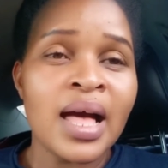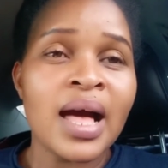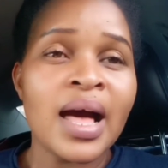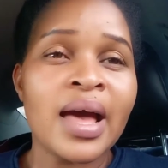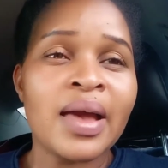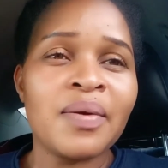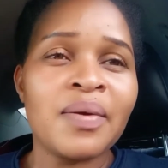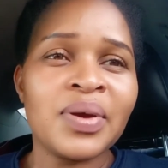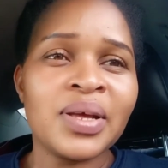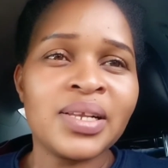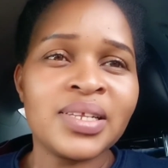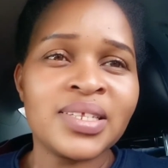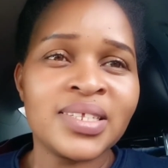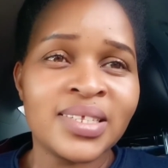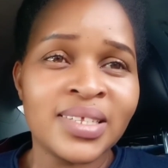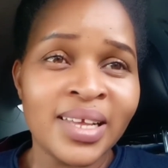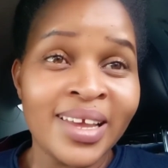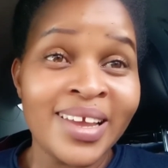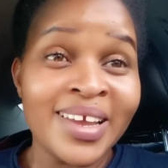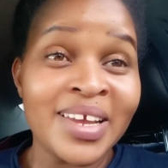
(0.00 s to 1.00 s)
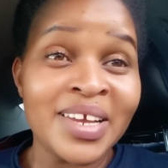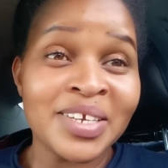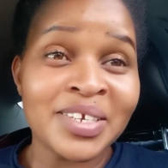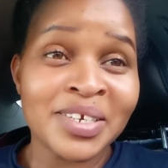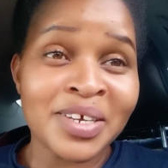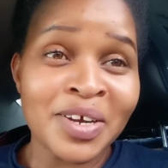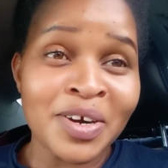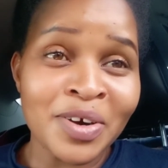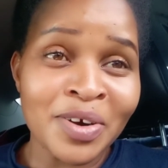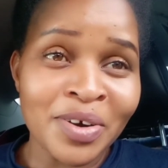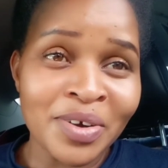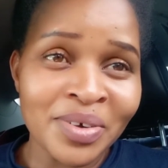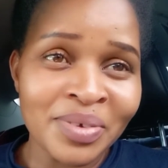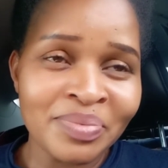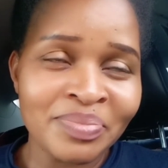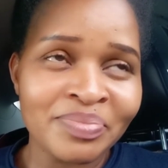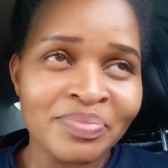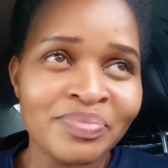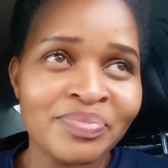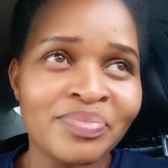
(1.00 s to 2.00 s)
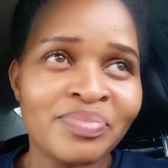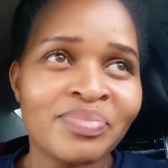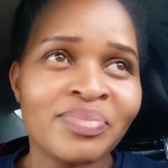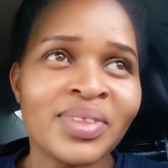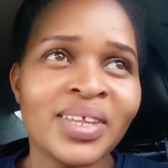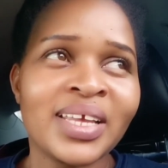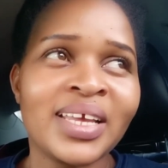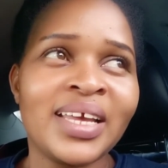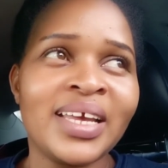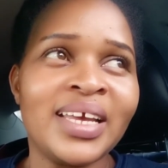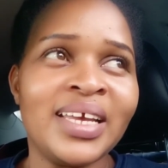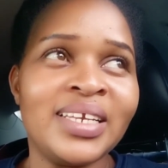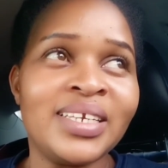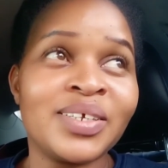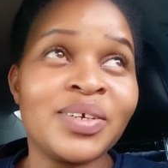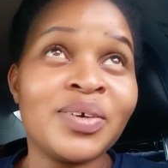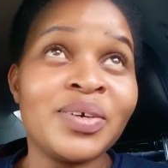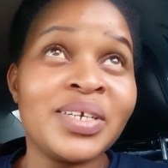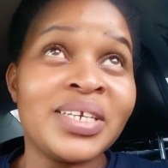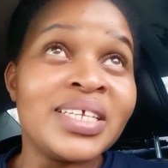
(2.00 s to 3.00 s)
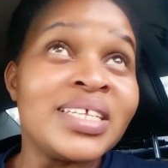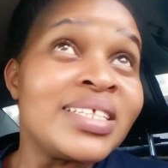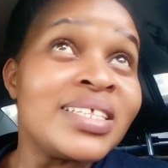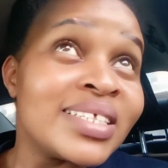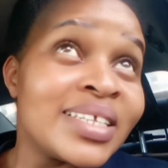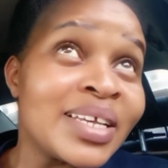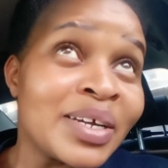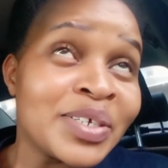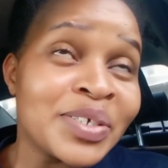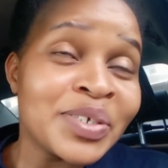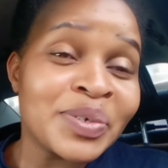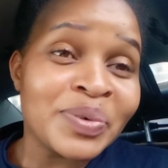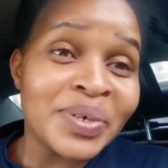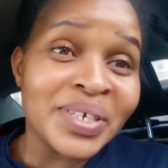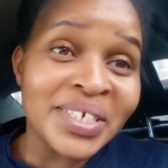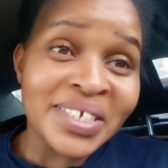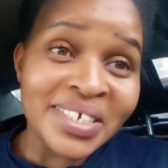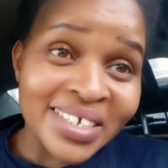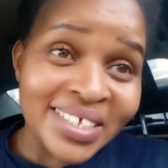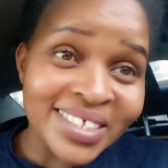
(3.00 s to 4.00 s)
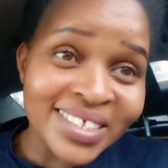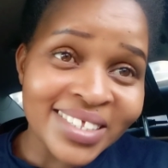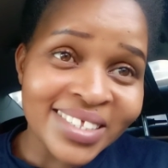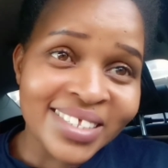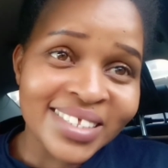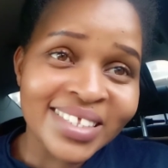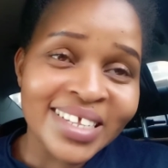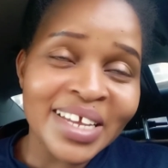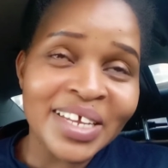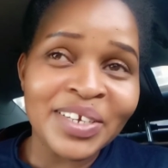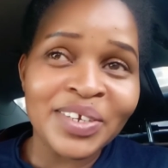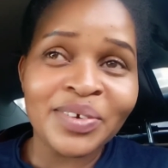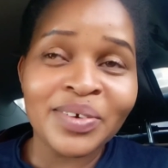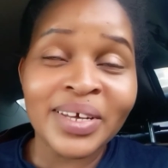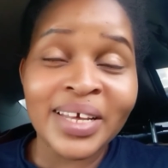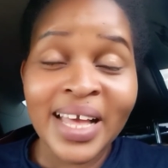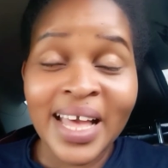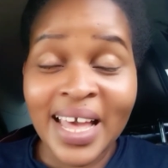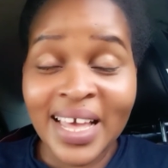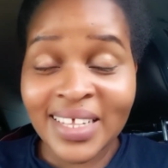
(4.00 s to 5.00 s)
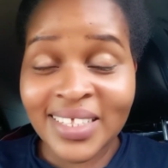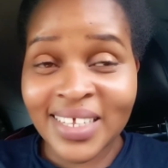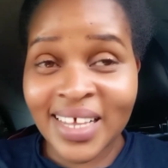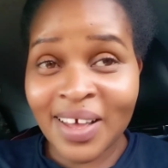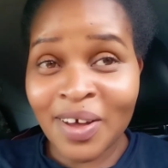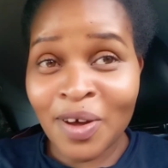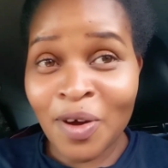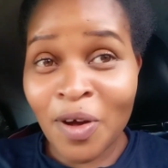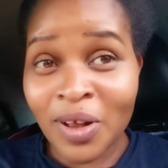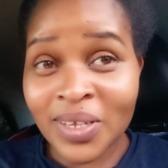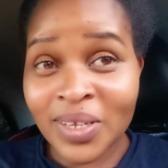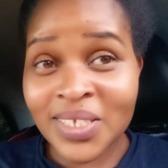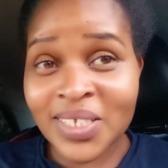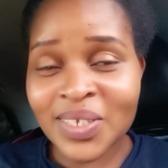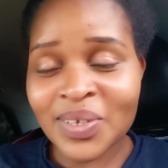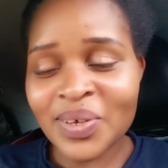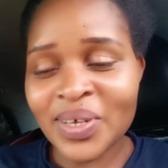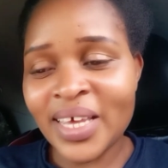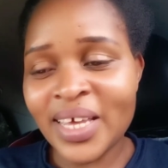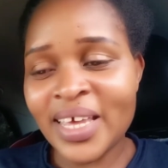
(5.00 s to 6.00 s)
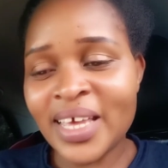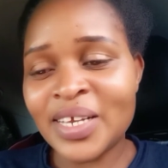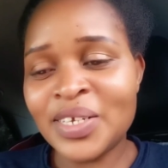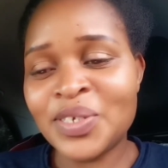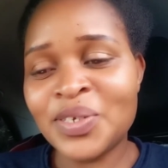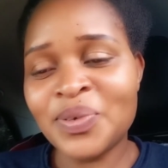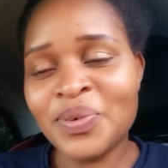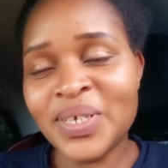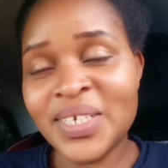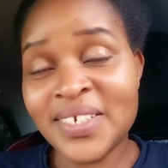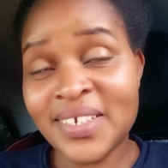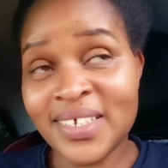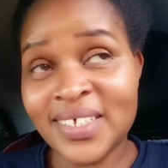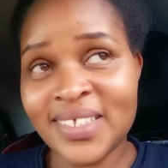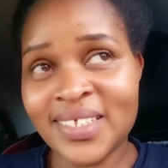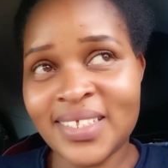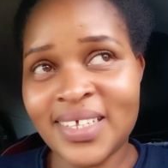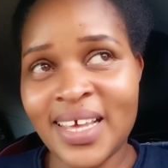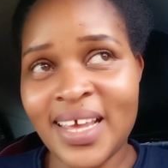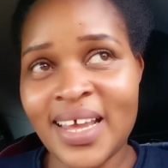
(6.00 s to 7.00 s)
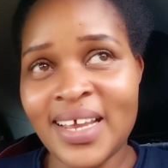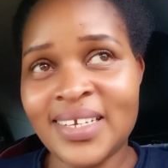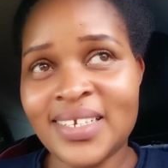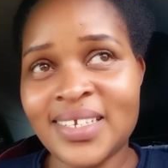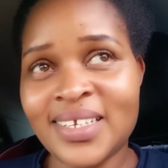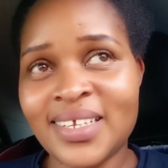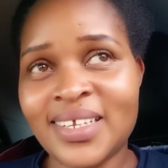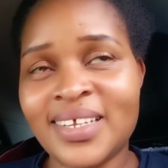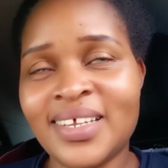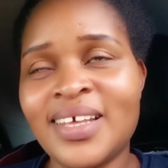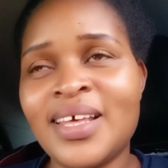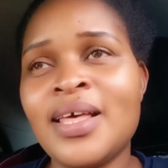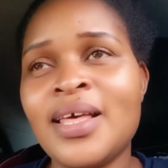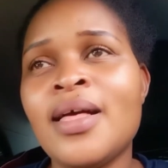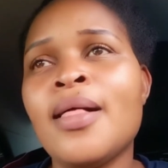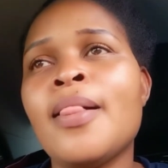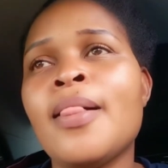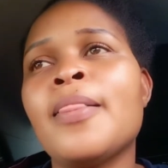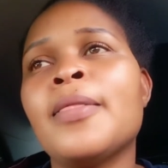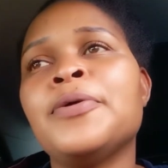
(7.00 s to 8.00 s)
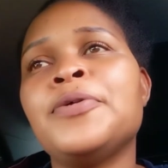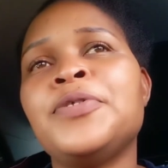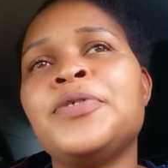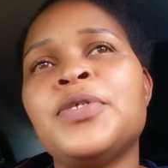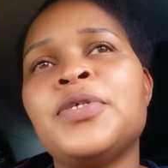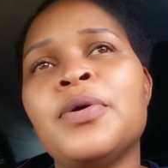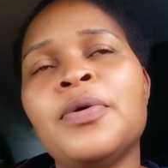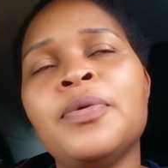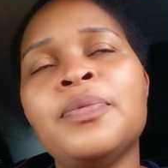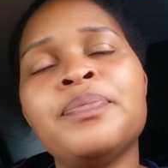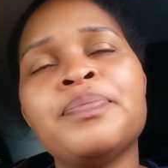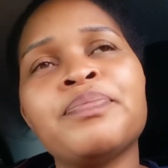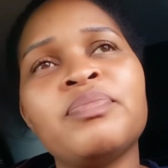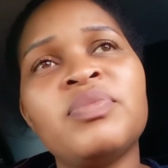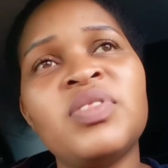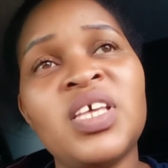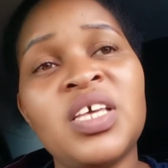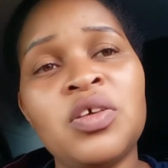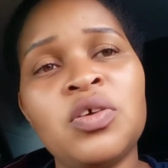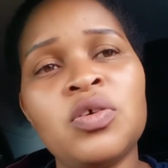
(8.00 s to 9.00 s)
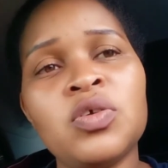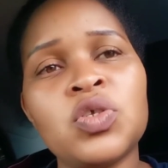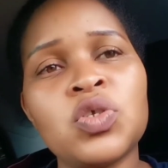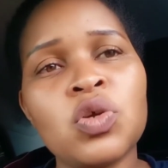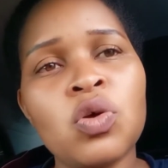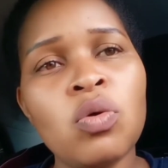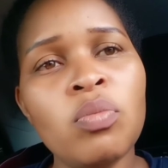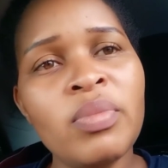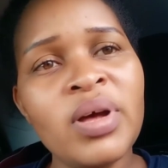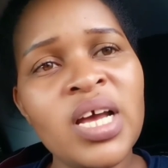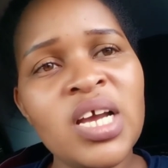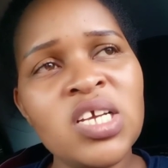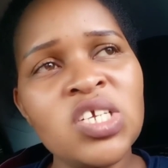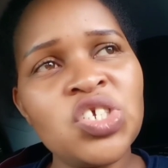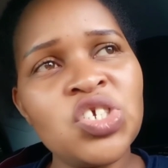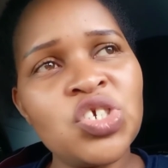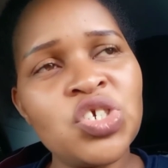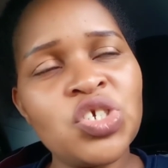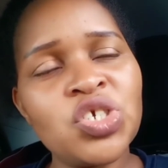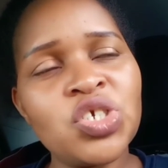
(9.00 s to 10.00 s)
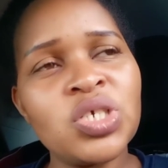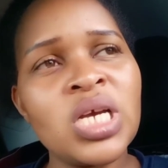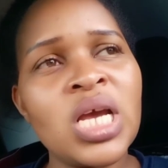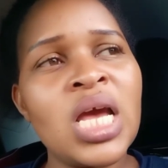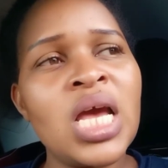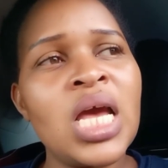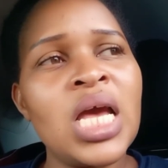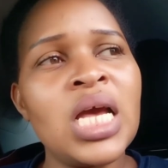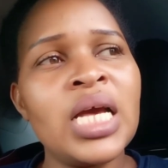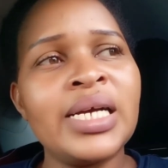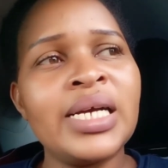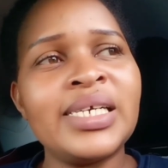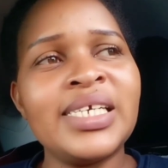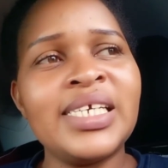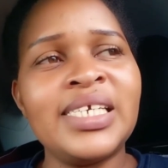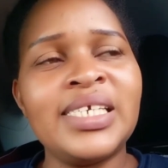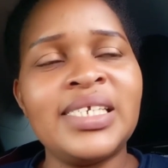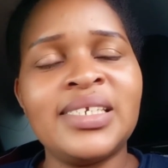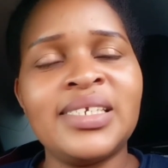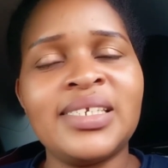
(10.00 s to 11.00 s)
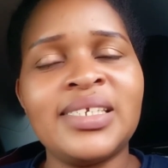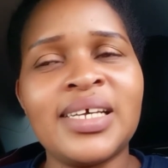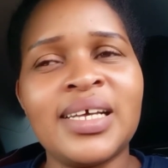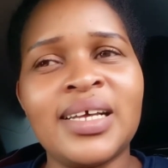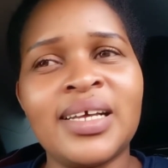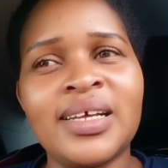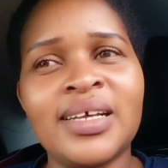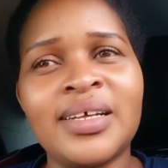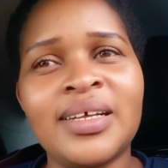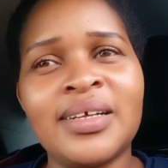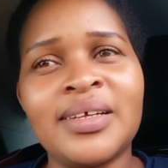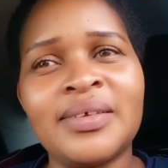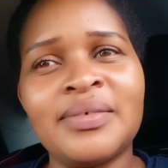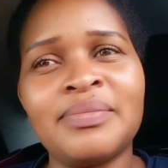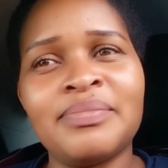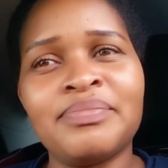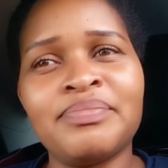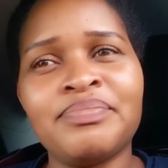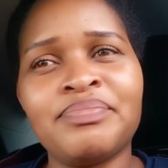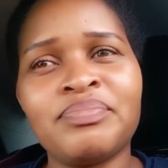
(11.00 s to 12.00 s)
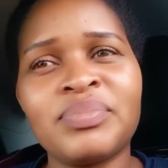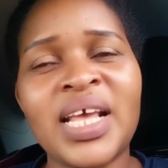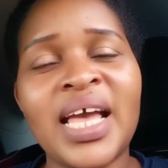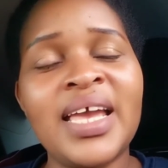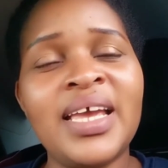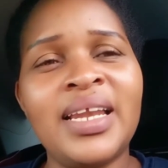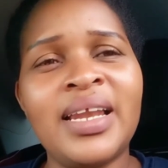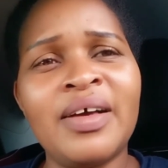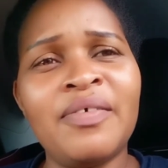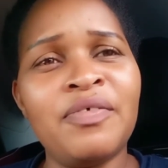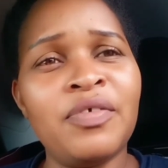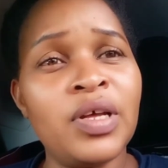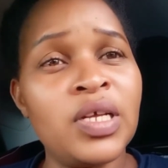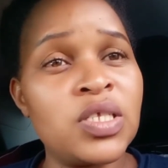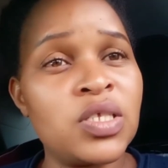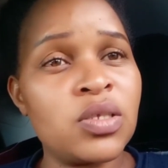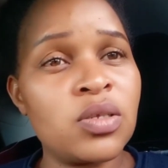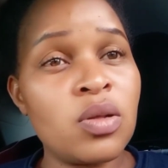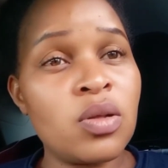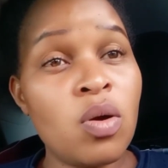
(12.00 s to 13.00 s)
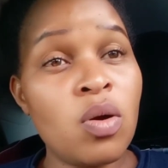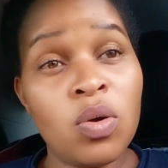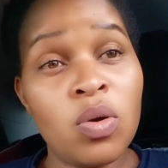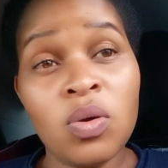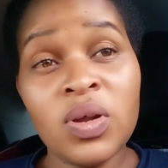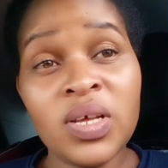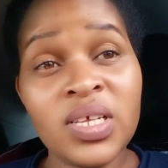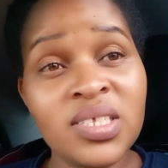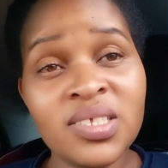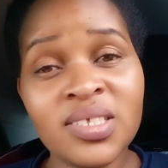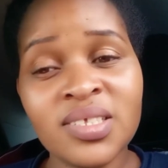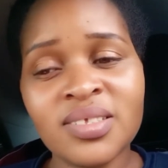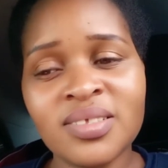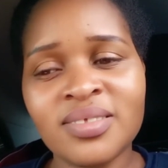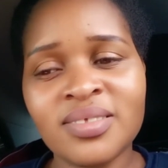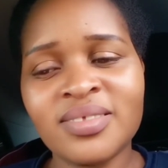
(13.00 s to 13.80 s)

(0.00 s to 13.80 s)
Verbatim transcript: I will see it grow and God is here to witness, and you guys are also here to witness it. So, thank you so much, and um, I love you as always.